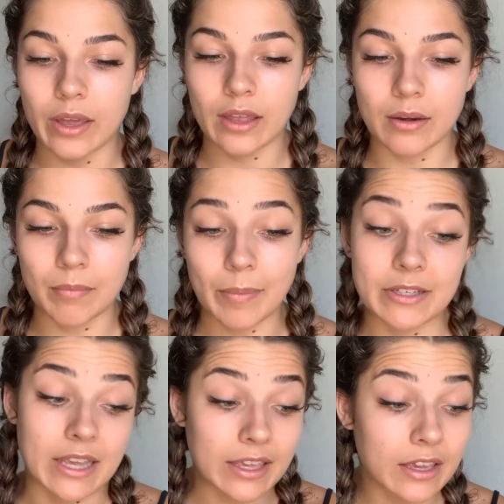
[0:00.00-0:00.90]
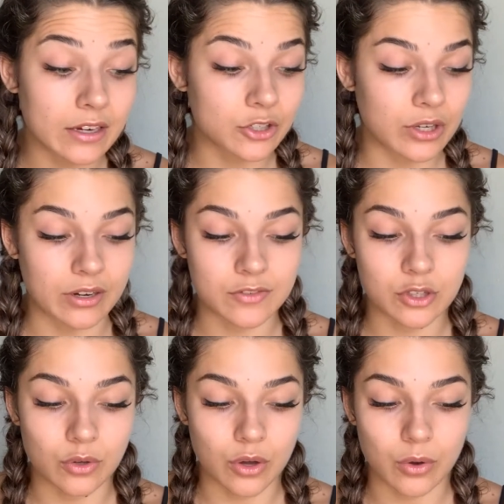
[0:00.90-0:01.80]
and maybe taking initiative
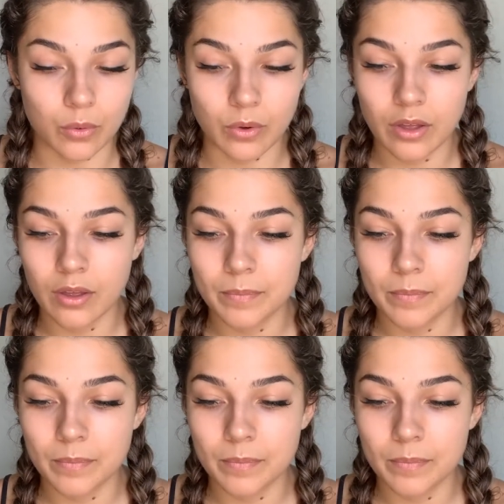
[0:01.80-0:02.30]
to go